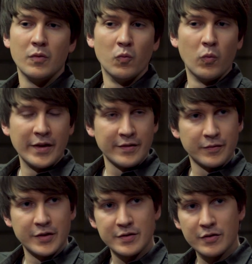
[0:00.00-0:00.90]
Once
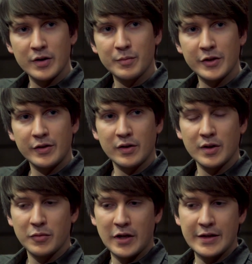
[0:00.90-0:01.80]
you've destroyed a building, you
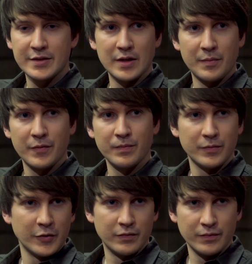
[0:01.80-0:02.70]
can place
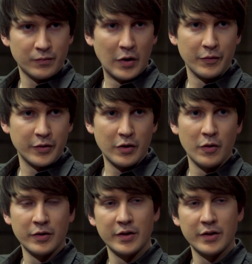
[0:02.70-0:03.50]
one of your own,